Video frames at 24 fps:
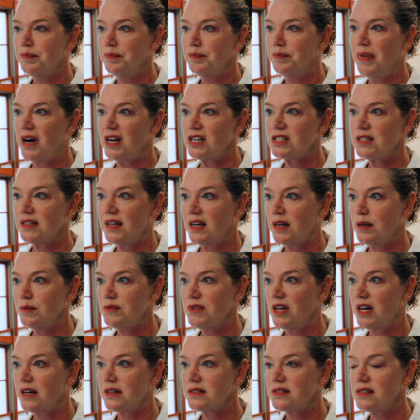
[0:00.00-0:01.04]
botulinum
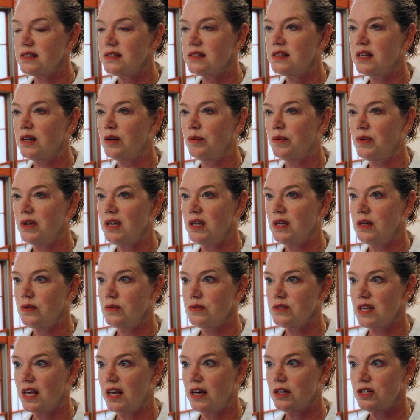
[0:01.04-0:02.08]
toxins that we
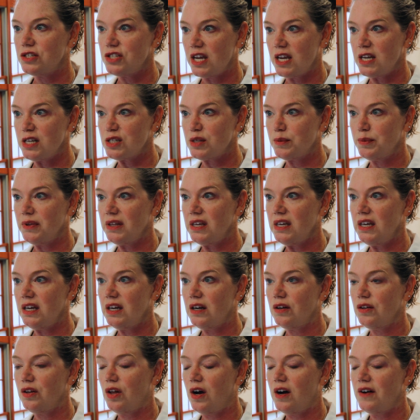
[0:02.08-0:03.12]
use interchangeably
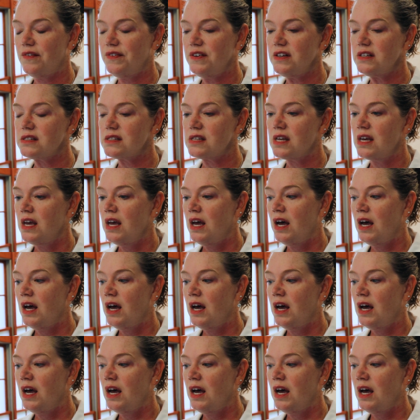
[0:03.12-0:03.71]
here in the office,